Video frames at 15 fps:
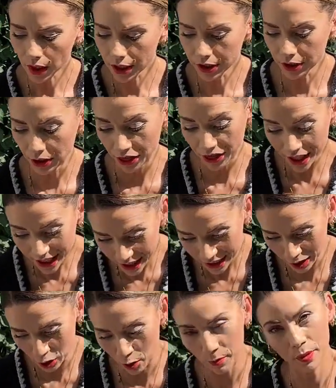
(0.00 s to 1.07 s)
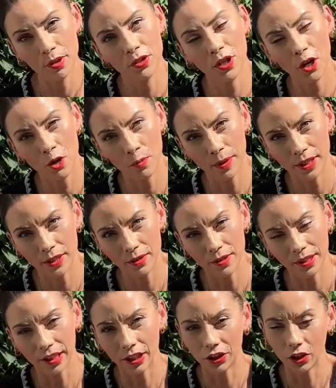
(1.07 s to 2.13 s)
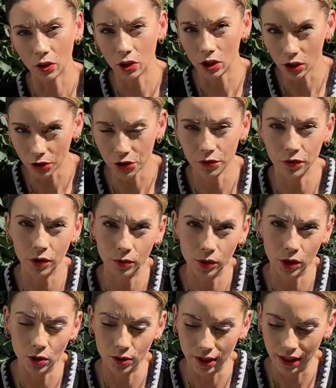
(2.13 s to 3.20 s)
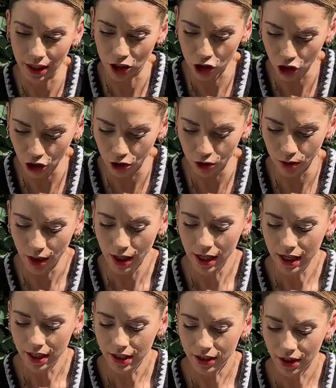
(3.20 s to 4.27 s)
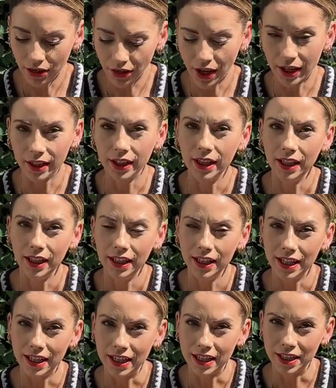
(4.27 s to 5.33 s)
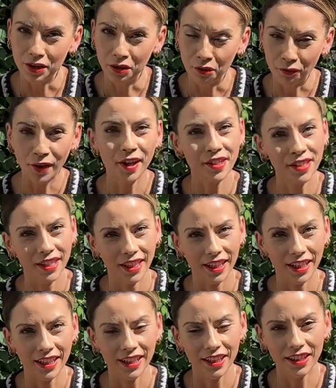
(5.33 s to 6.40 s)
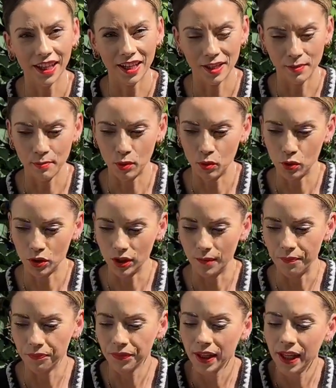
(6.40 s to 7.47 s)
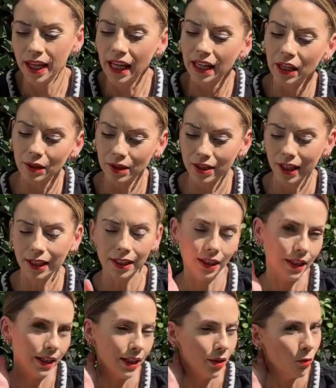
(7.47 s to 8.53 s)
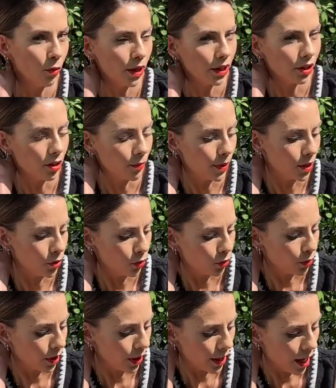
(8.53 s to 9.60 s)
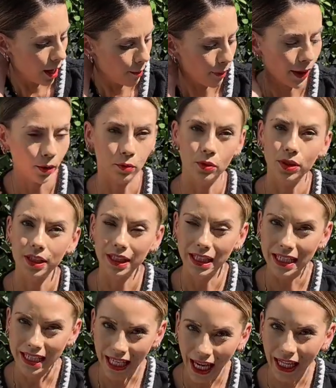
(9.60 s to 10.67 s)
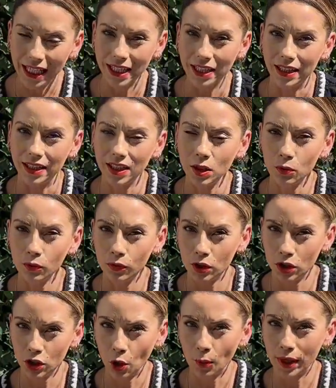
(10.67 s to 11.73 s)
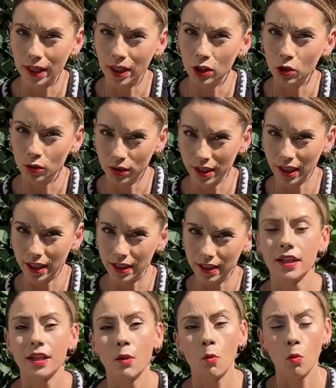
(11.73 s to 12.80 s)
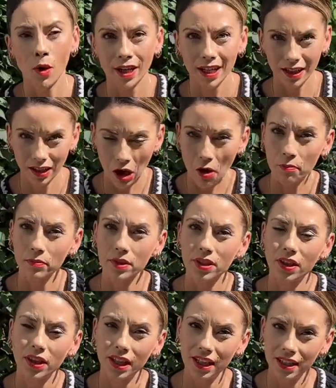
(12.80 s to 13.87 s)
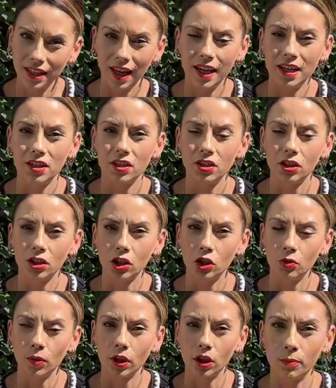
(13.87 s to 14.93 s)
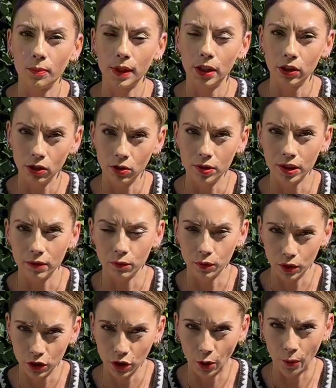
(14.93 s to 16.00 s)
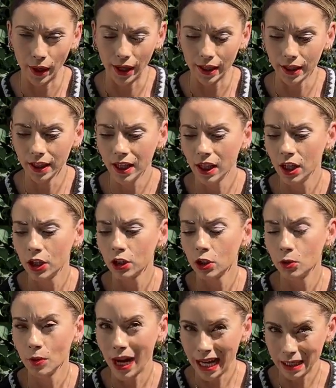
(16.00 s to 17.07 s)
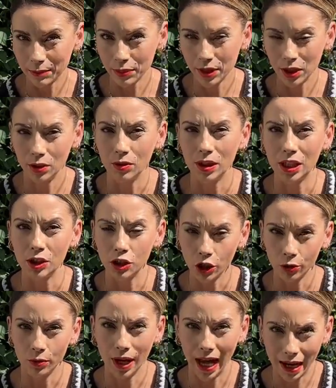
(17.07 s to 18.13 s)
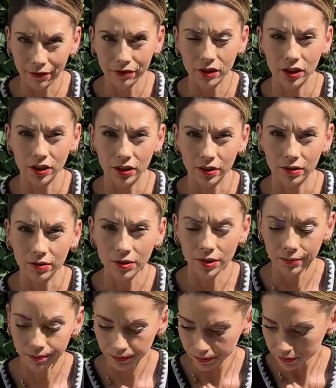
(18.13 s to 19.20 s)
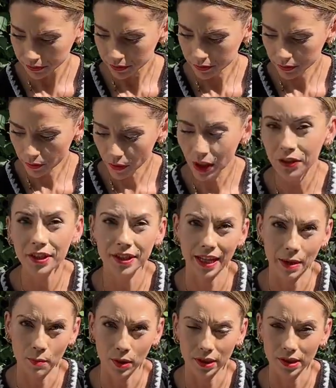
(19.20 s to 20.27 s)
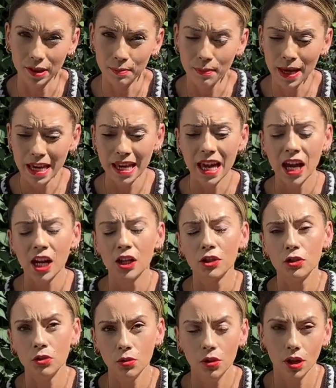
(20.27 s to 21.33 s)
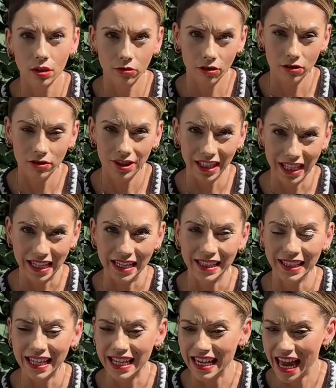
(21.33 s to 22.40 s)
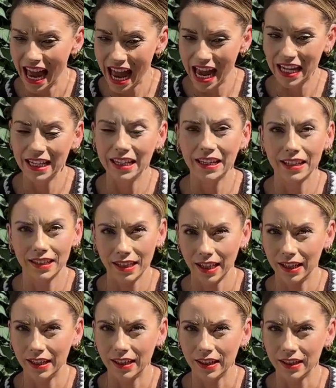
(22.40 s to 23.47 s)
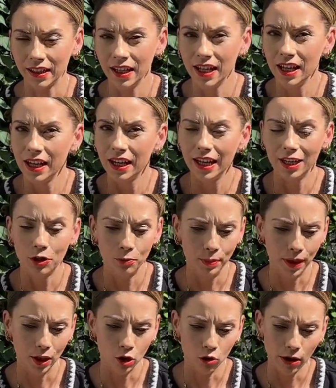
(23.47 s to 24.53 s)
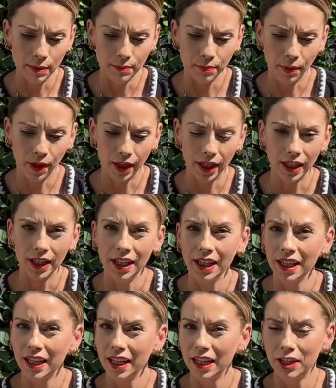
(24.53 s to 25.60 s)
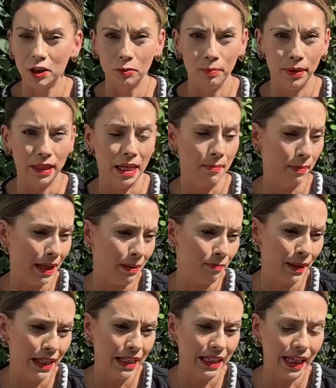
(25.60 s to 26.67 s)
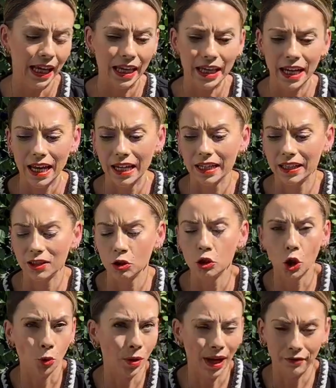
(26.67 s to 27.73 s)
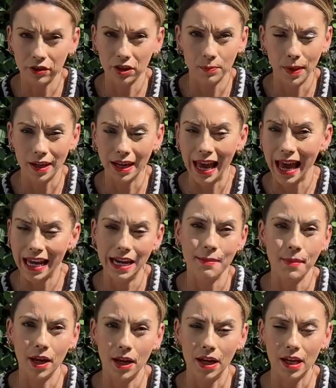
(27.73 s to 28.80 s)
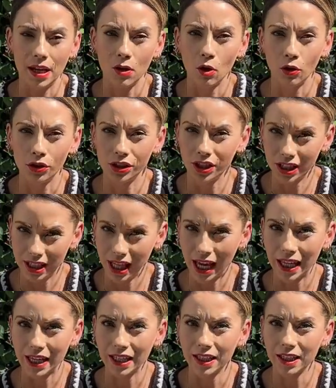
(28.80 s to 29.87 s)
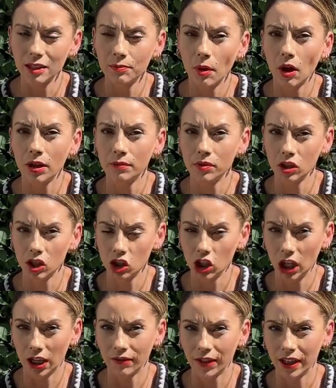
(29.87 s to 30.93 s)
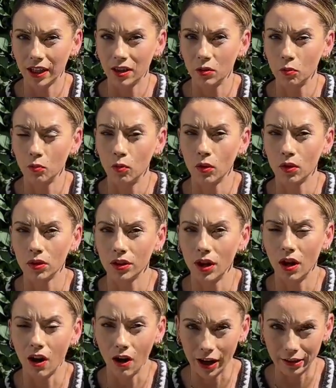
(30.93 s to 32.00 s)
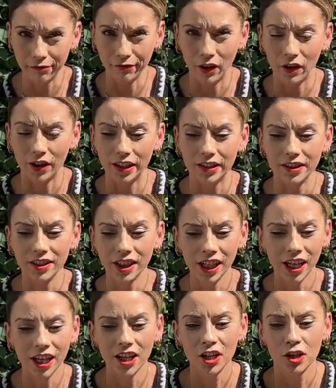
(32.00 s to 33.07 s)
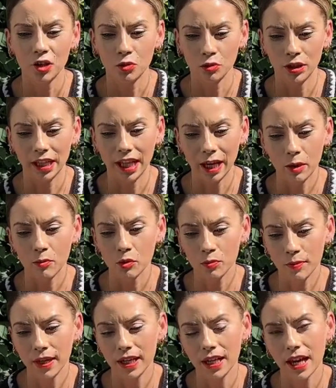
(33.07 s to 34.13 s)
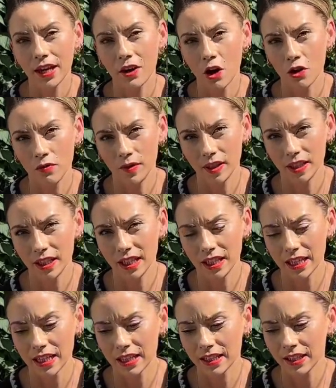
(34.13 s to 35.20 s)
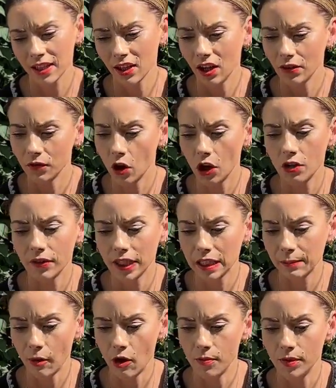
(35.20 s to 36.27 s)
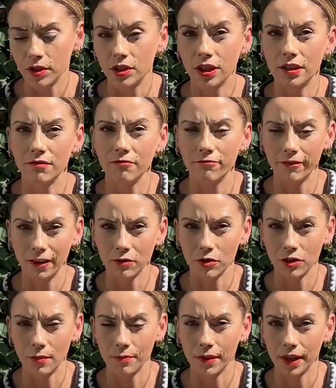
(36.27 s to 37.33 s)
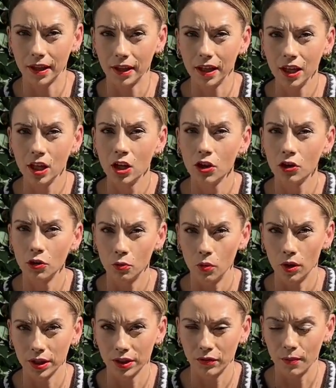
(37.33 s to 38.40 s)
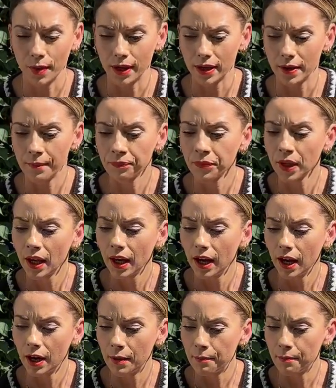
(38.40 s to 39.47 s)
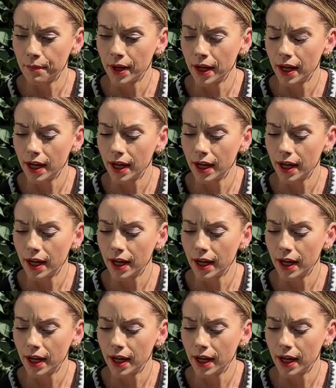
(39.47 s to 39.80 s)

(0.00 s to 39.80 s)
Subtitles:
So this is the compost I'll be using. I know lots of you are using it too. So that is the first thing that is important. Now, secondly, we're going to be talking about containers for sowing your seed. Now, when it comes to the containers that you are be using for sowing, you absolutely don't have to use the same ones as me. You can grow seeds in any container. It could be a grape punnet, it could be a baked bean tin. You don't have to spend any money on containers, but I'm just sharing what I find has really helped me. And over the years, I've kind of experimented and found something that works for me. And